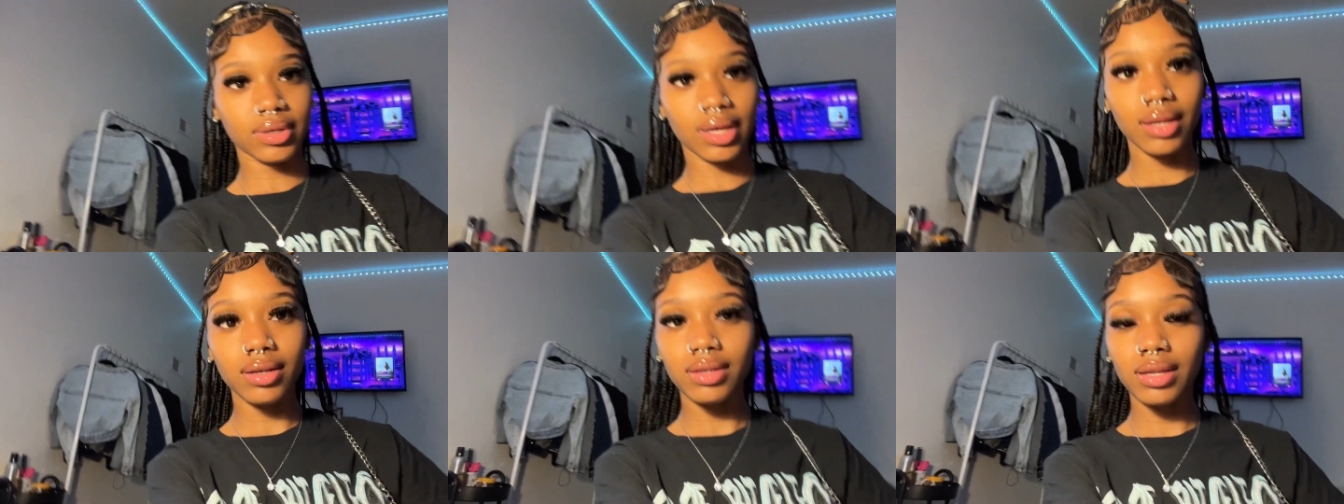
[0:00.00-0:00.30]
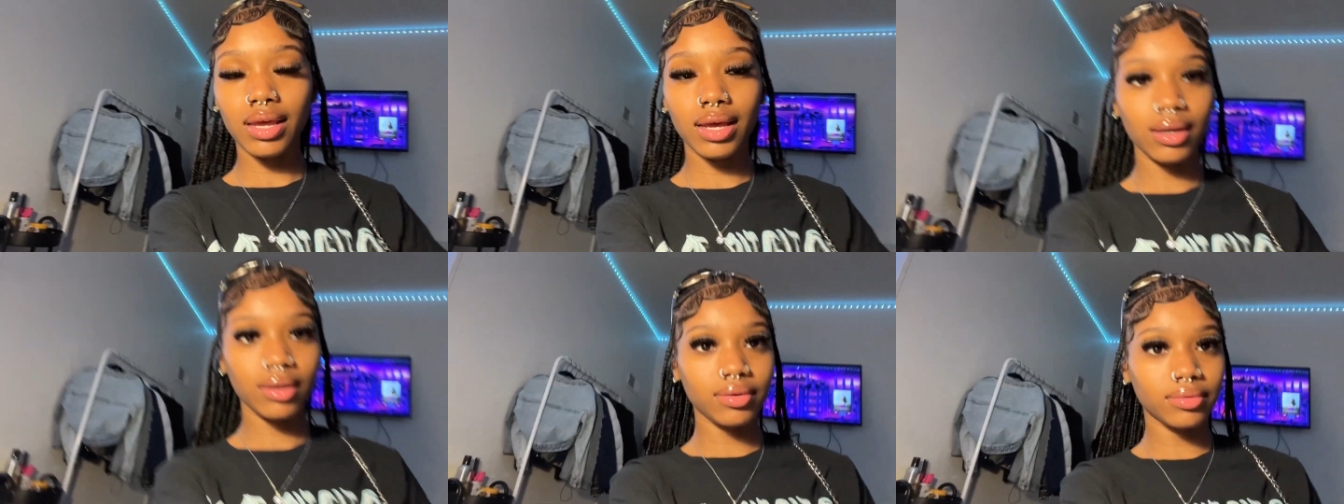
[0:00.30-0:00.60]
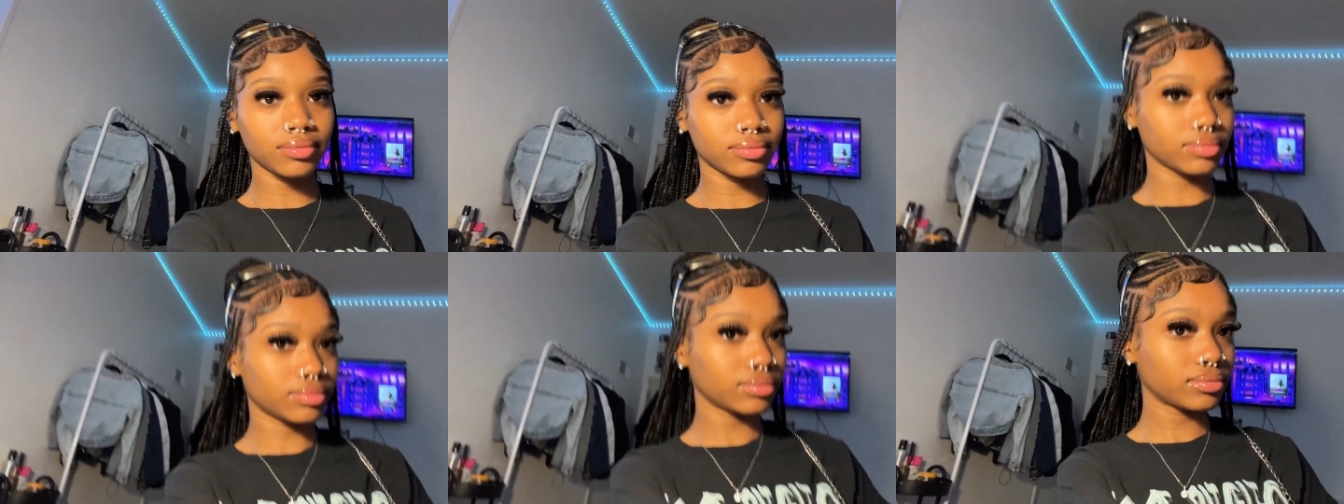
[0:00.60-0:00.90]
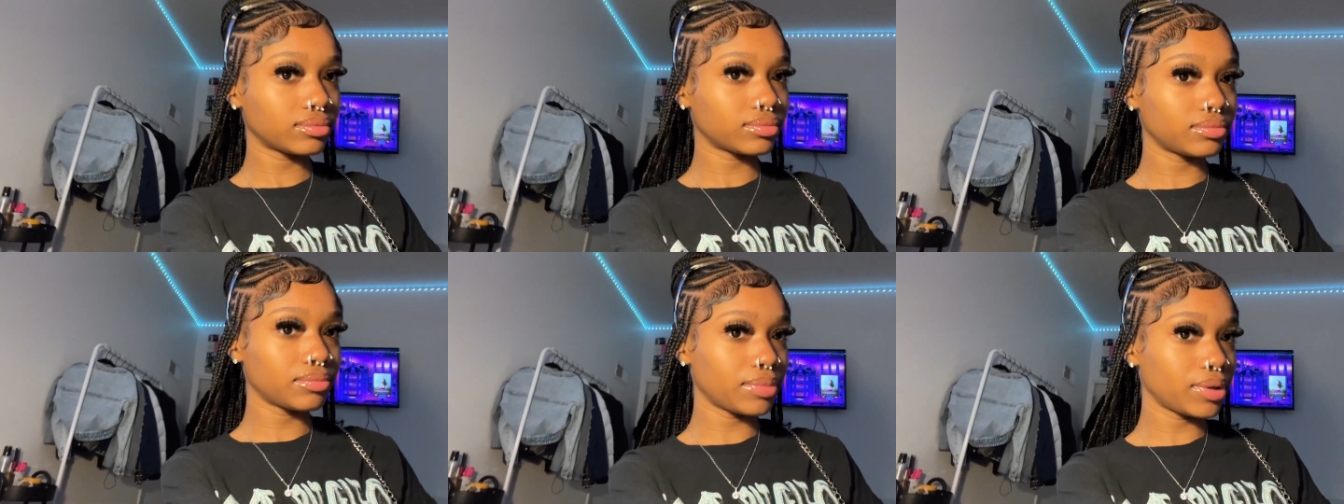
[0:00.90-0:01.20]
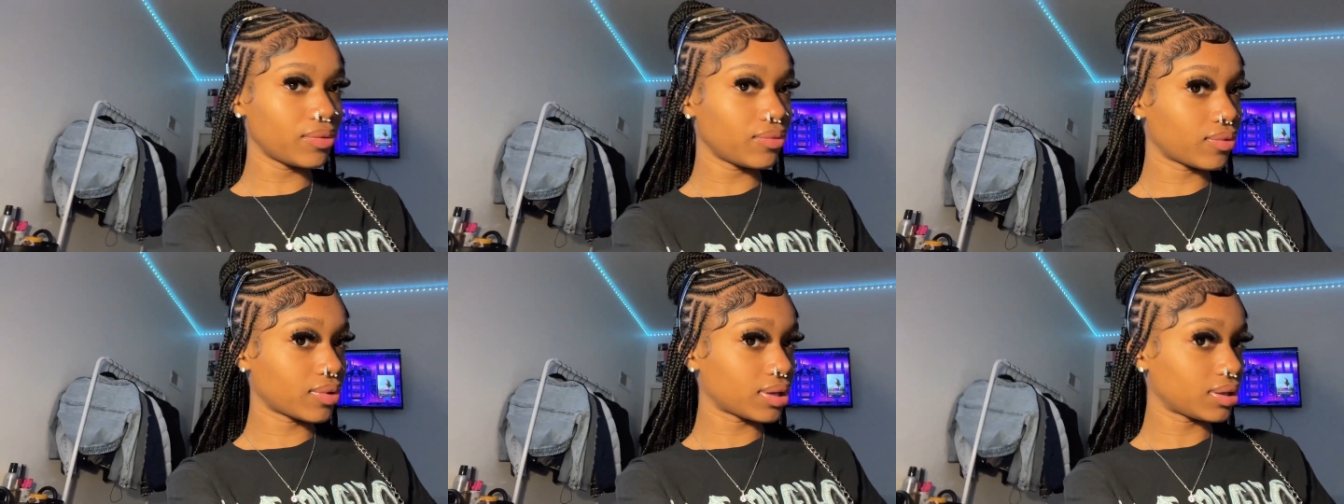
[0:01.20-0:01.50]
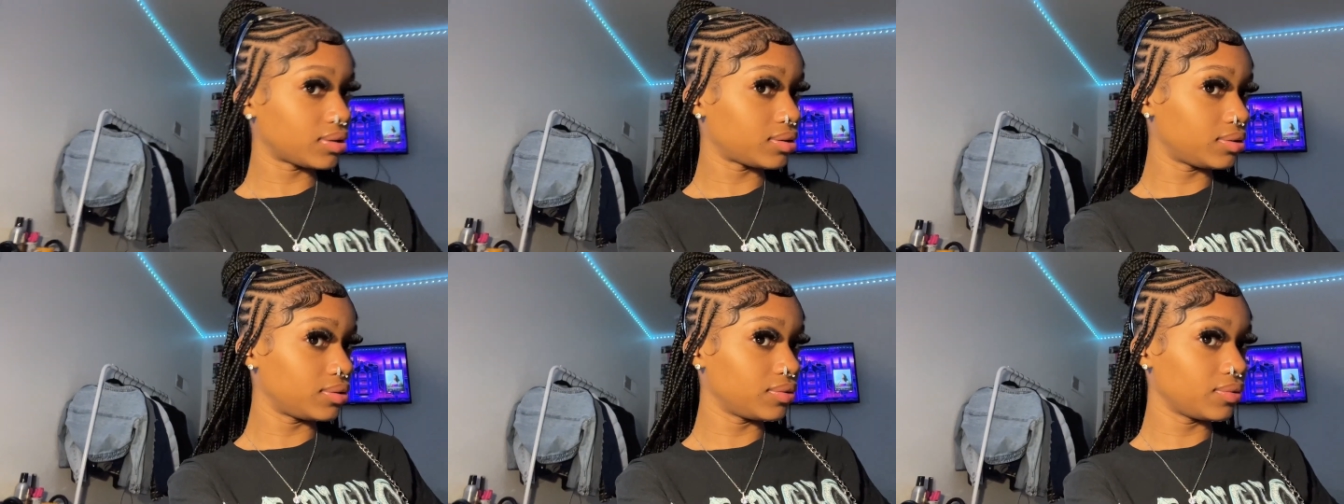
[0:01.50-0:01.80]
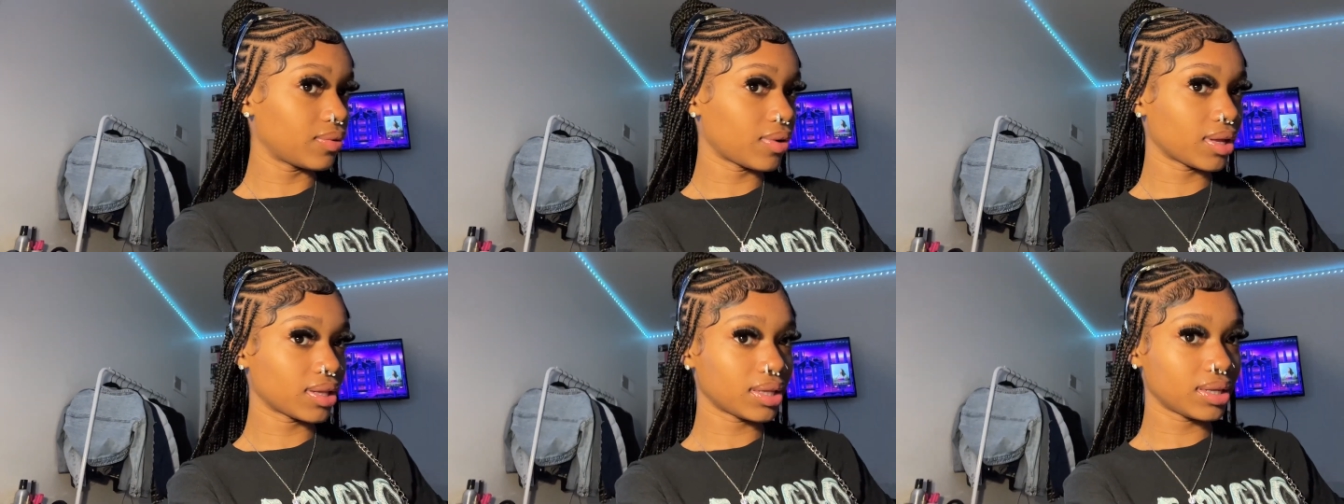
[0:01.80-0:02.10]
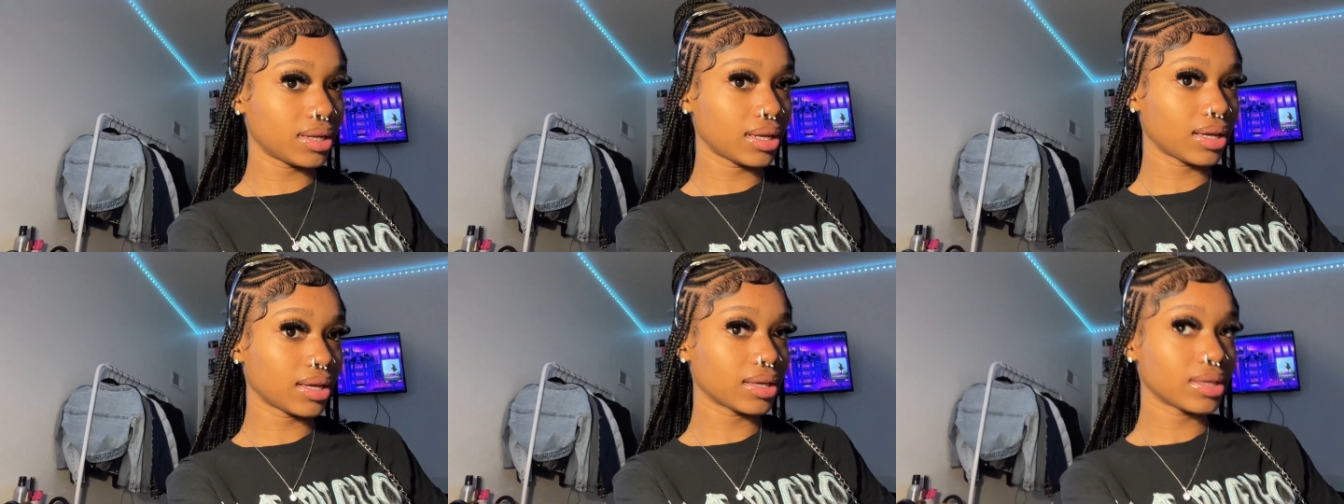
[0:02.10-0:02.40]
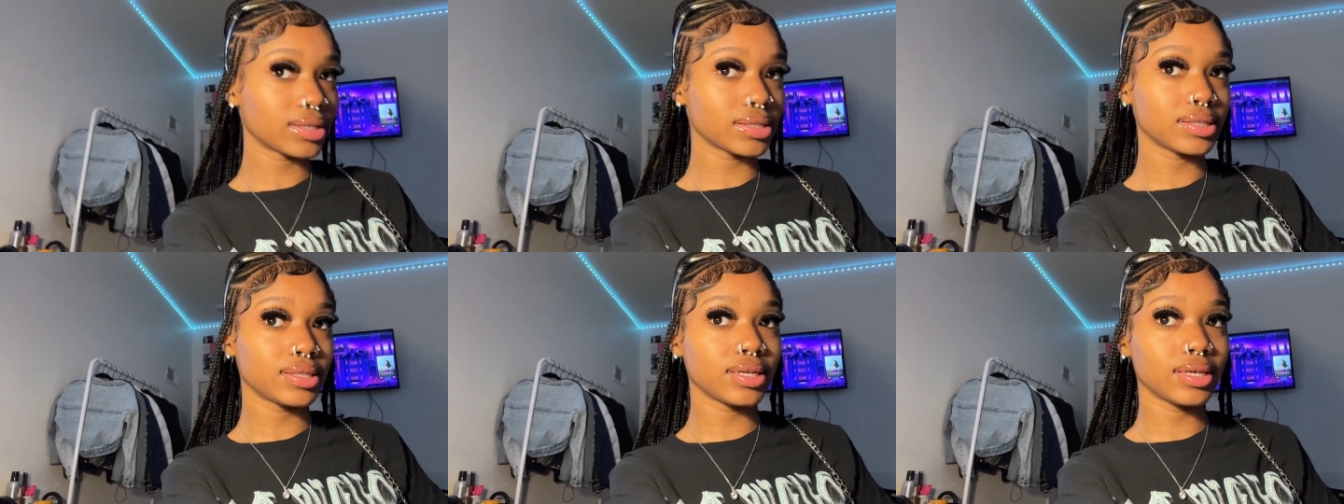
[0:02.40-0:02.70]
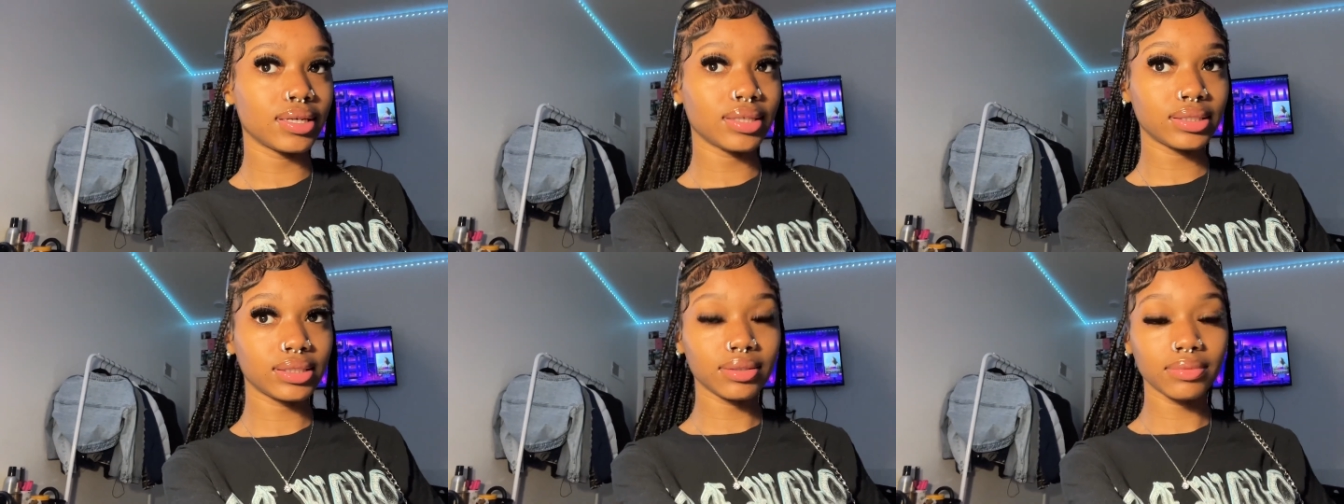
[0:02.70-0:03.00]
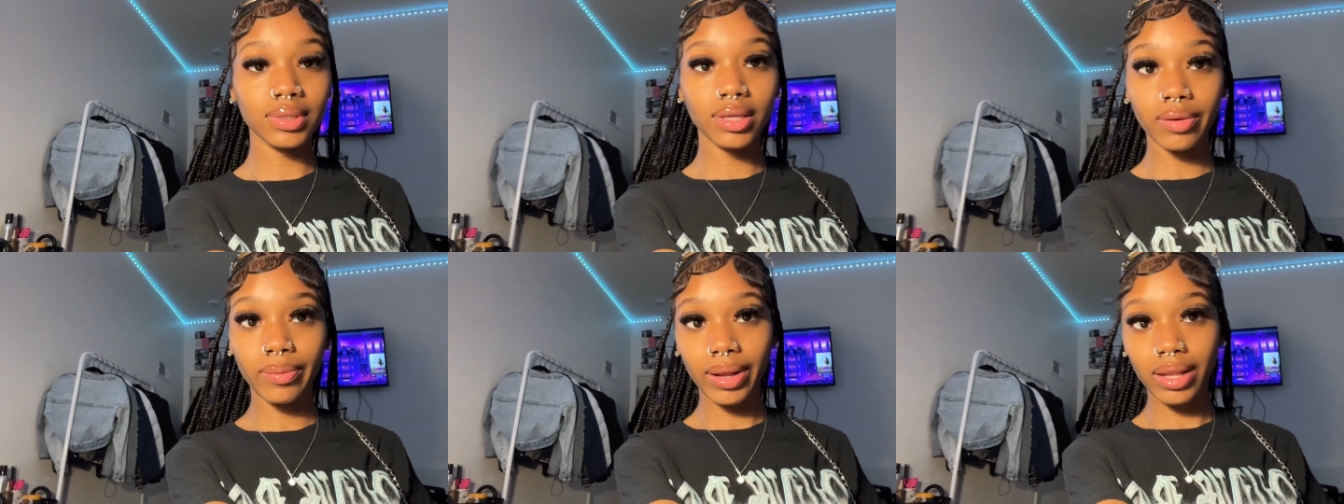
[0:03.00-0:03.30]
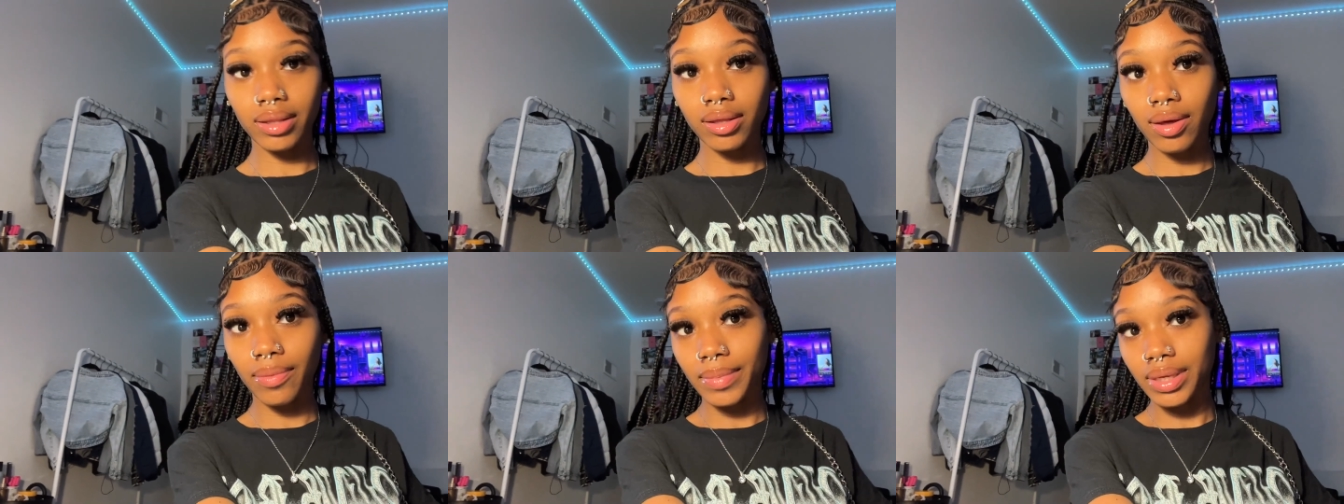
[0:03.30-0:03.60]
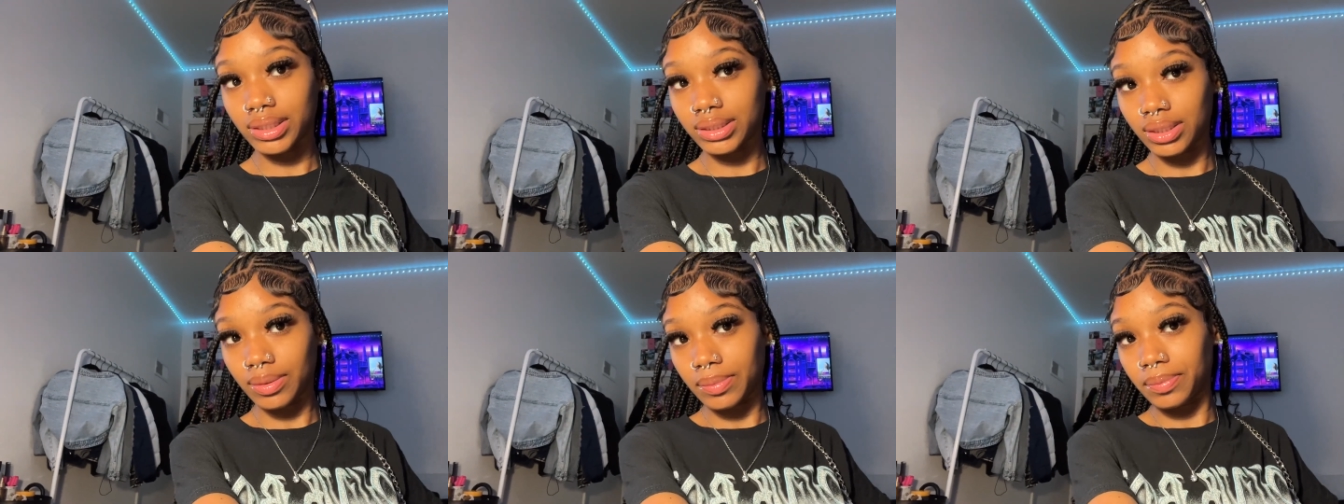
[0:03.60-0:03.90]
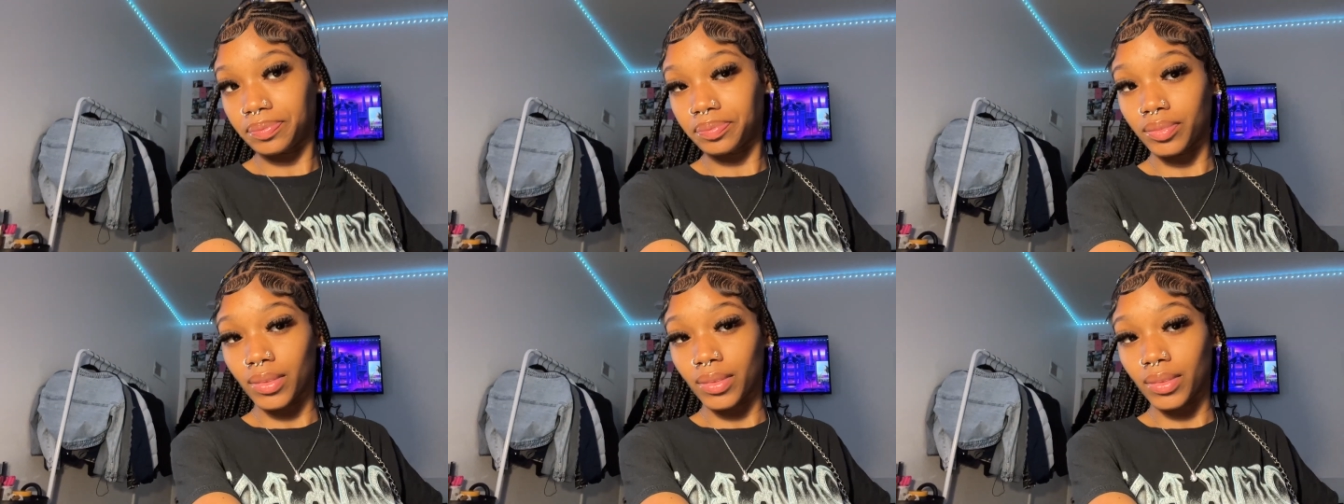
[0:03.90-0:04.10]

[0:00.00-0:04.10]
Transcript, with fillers: I, I don't be wanting to do all the day, because then something probably gonna mess up